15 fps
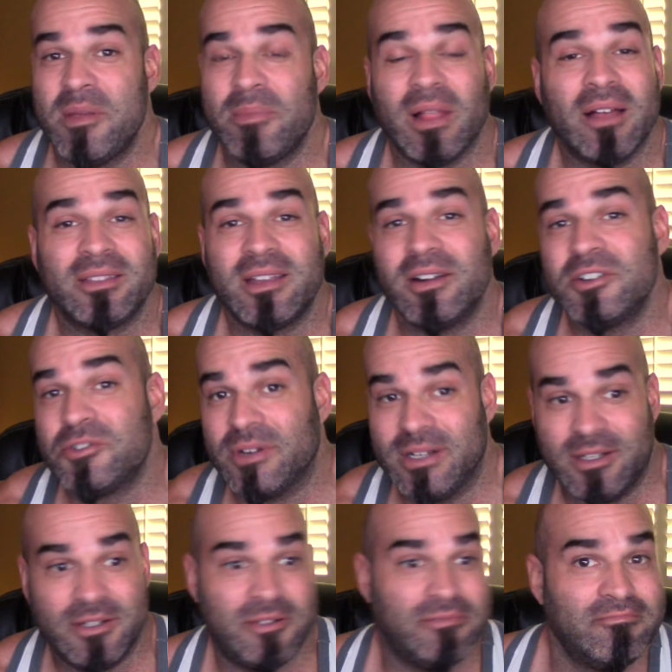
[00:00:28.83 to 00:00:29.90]
out there
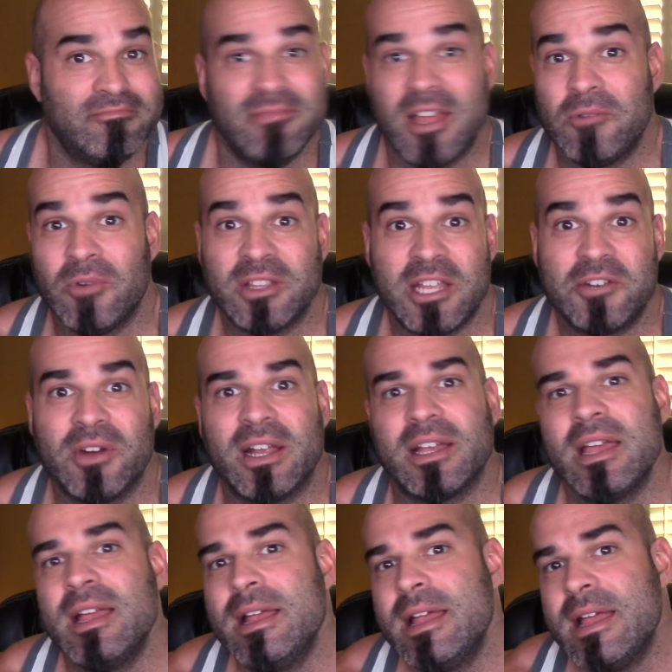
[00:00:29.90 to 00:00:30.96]
drink and what they drink.
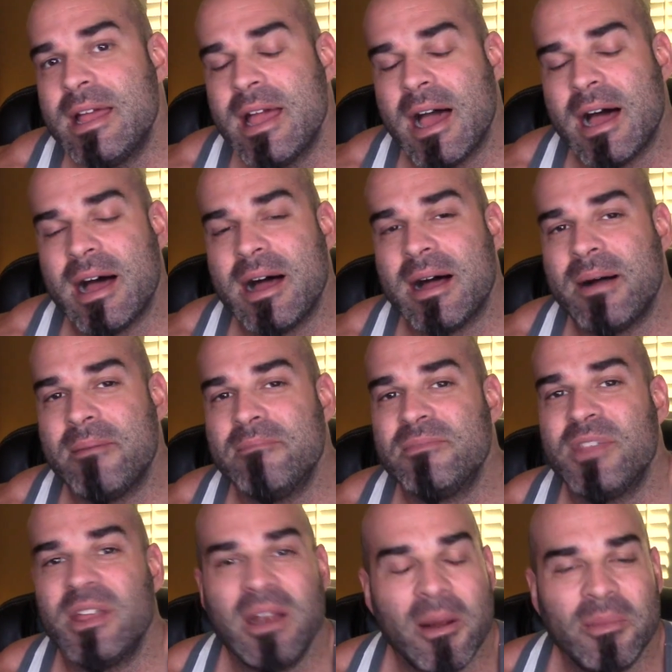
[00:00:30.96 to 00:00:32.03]

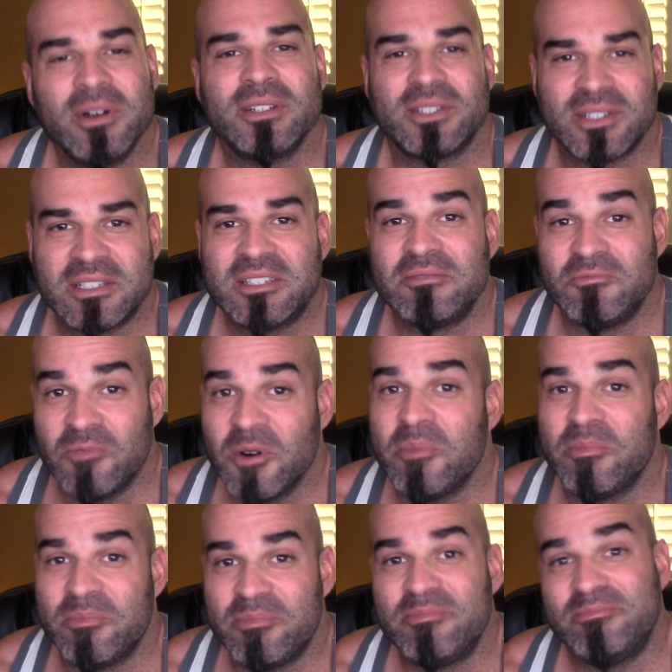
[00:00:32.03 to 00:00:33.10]
The numbers were
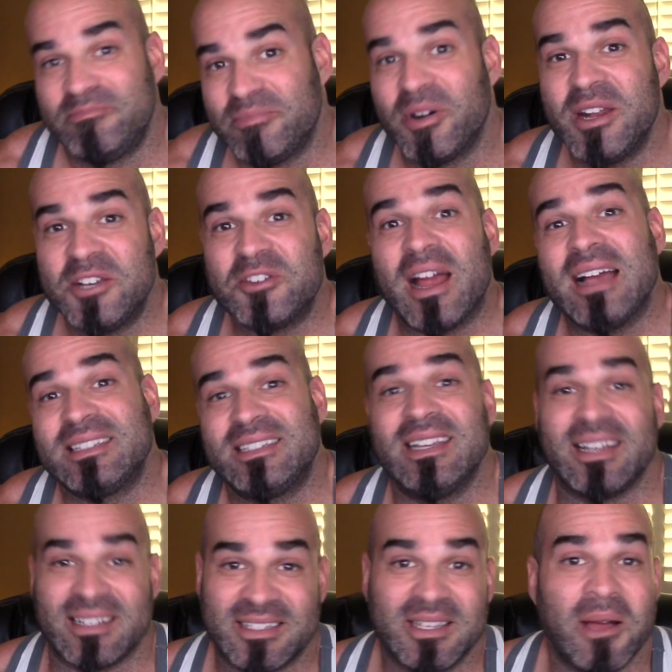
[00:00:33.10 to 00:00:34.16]
pretty
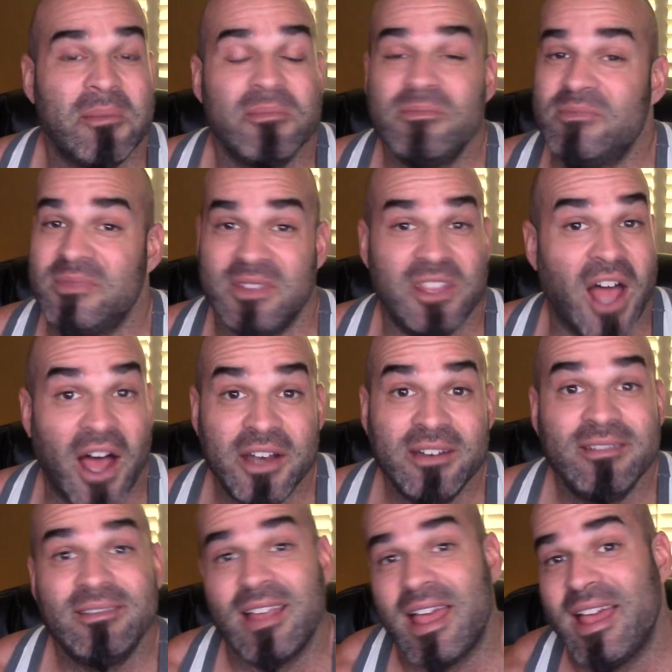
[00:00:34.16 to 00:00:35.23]
drastic, some none
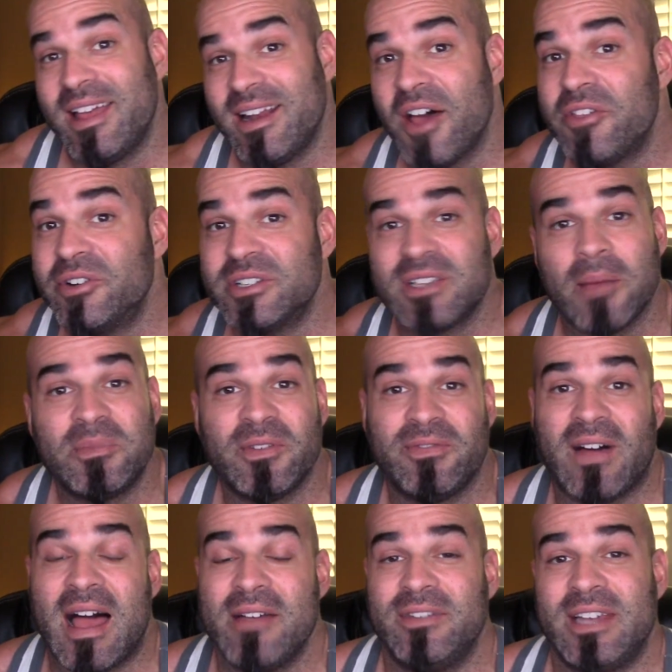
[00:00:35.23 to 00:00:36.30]
and others up to
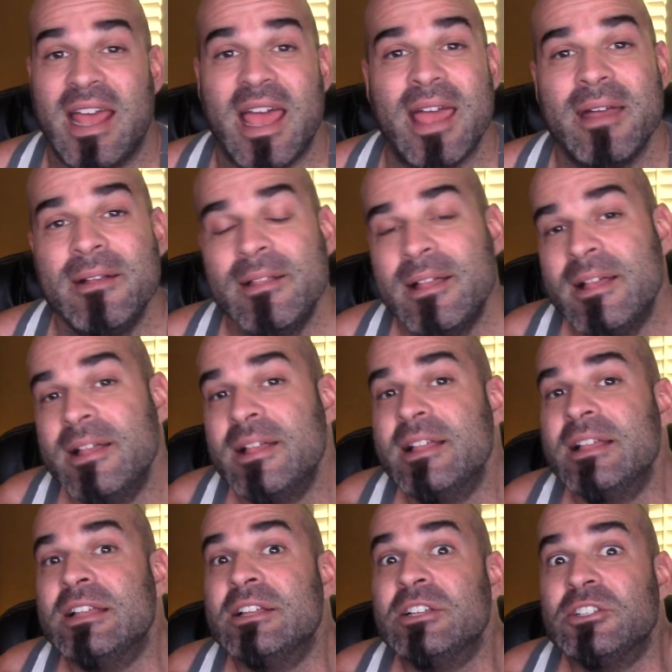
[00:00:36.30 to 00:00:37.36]
5 a day.
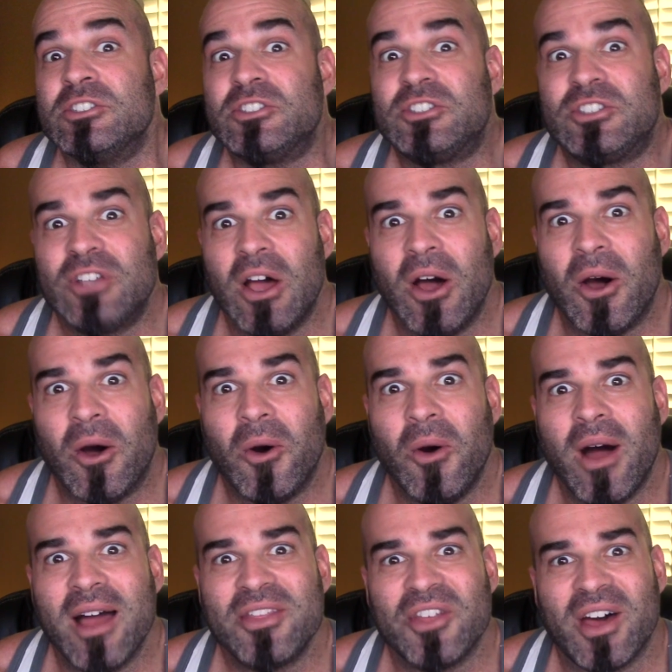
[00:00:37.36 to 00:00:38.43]
So
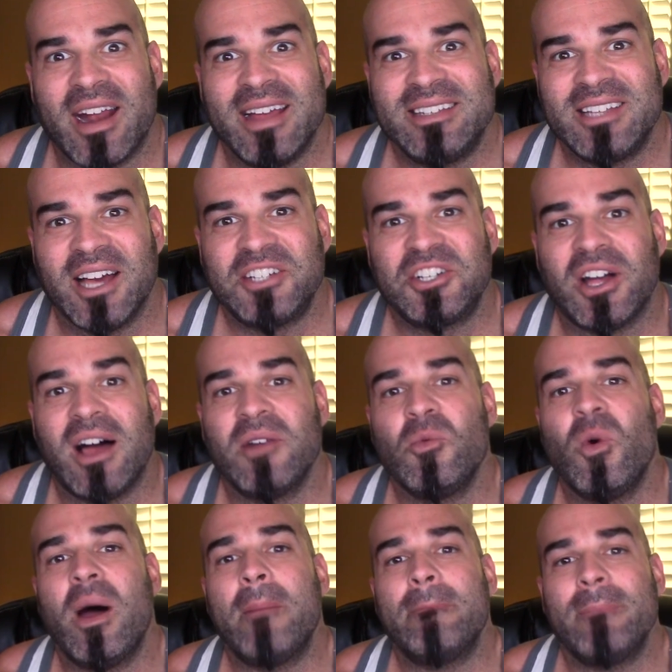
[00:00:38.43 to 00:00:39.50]
I thought I'd touch on
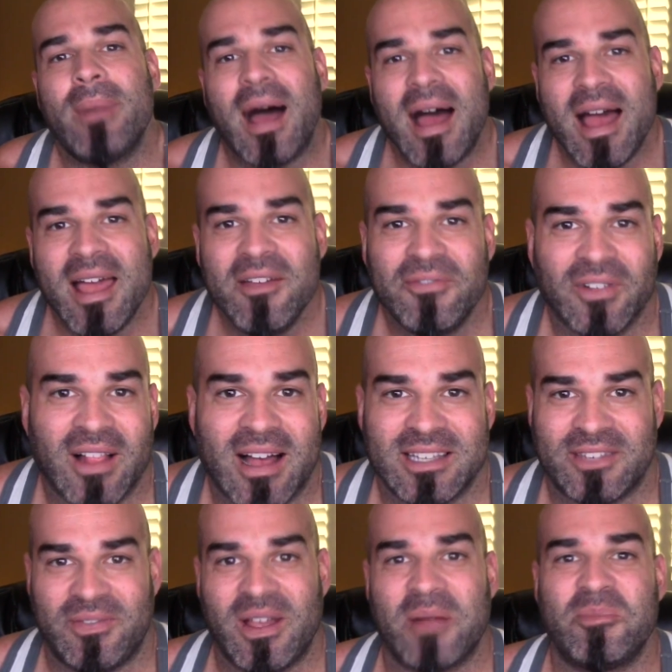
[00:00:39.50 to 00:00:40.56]
what my
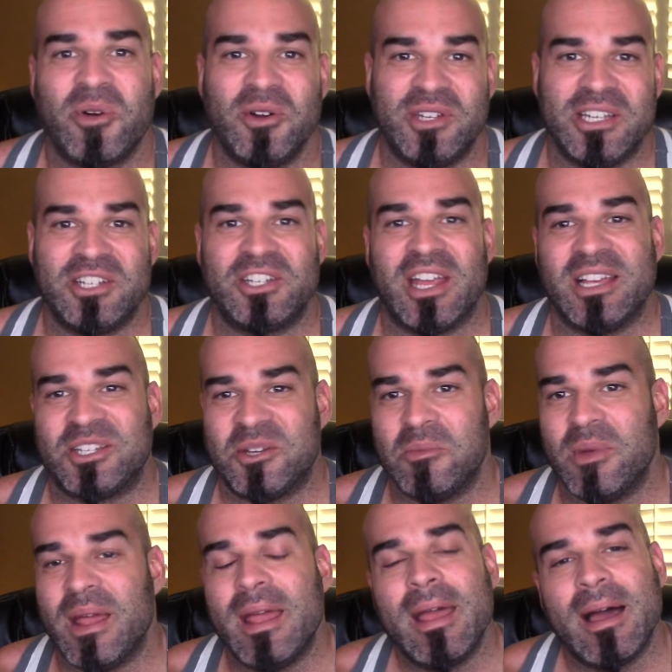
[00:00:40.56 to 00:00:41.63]
philosophy on protein shakes should
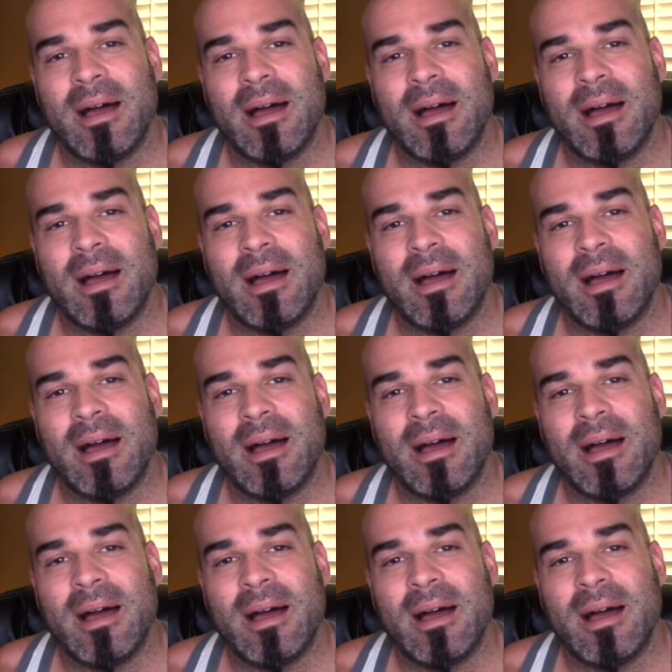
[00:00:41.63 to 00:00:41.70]
be.